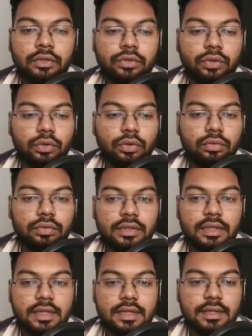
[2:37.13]
So
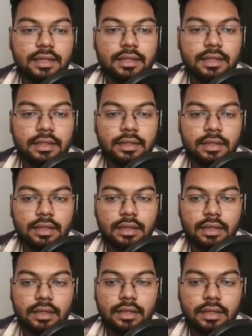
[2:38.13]
this is the thing
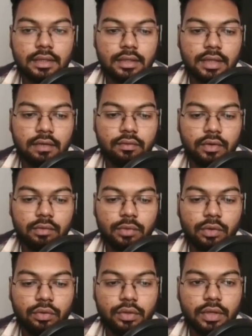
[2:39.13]
that we'll
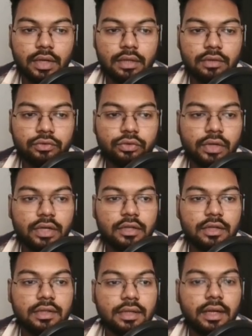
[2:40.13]
be looking at. So
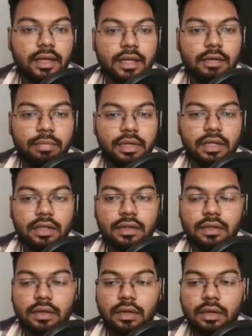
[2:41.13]
let's really
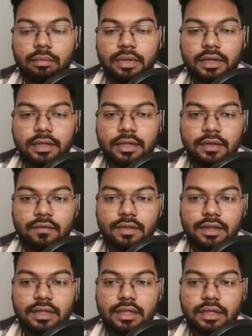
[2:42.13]
begin
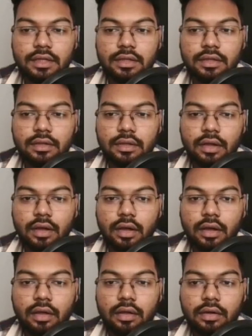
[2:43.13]
with the
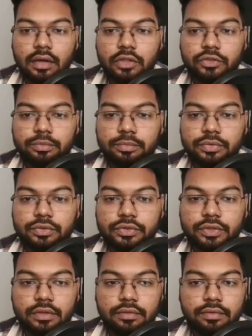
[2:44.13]
last
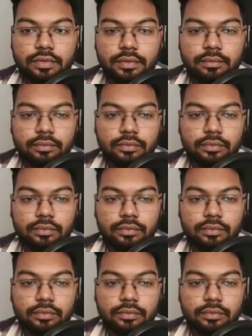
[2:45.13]
stuff.